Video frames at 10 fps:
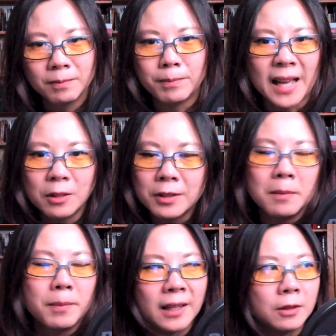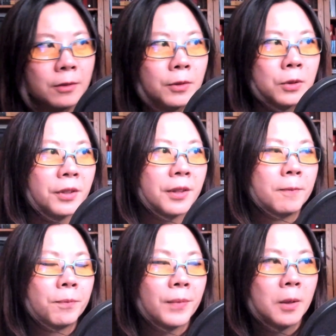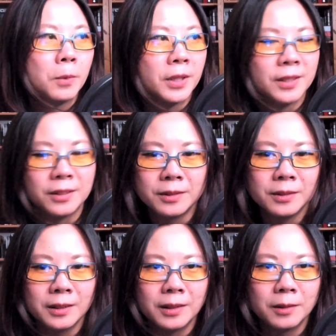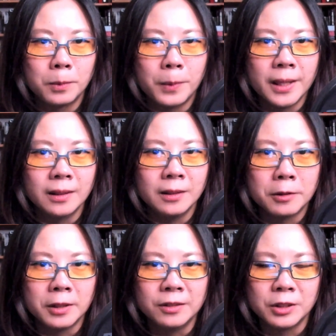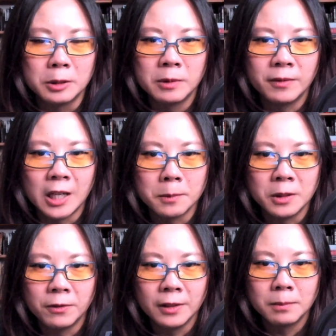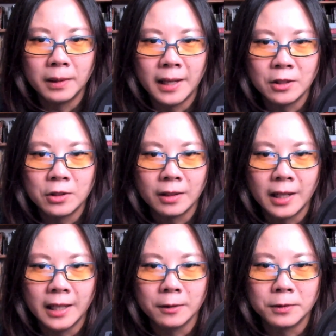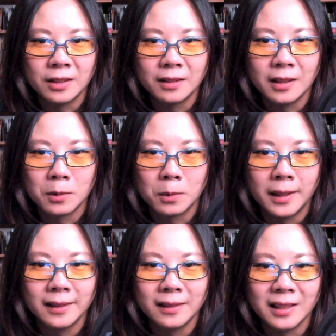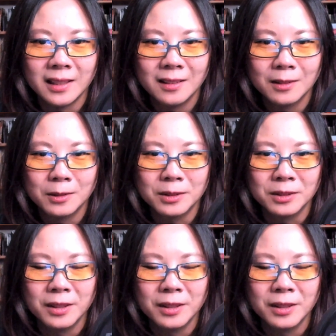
bantering back and forth. Whereas when you're in a Zoom environment, you feel obliged to kind of sit there quietly. Or,